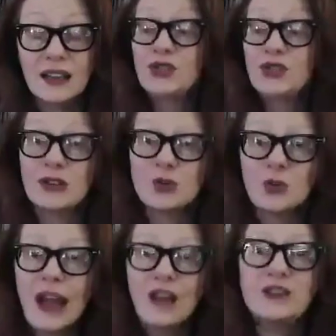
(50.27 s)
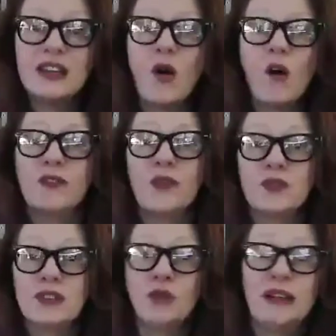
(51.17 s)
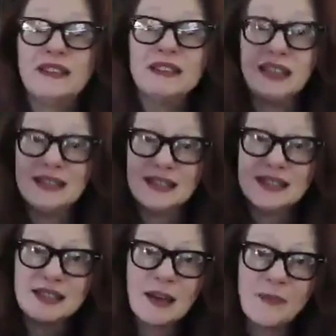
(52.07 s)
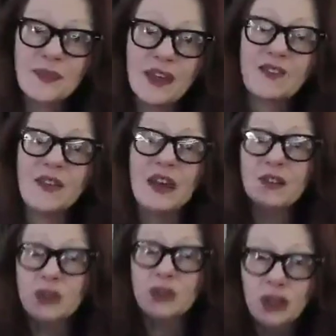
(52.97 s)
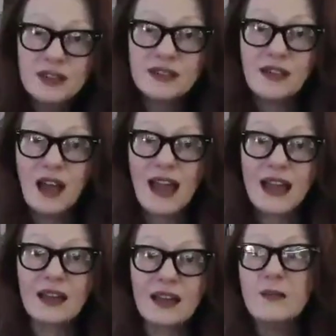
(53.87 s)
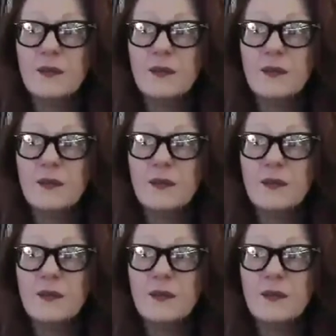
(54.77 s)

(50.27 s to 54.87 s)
You start drafting all of those little bits into something that looks like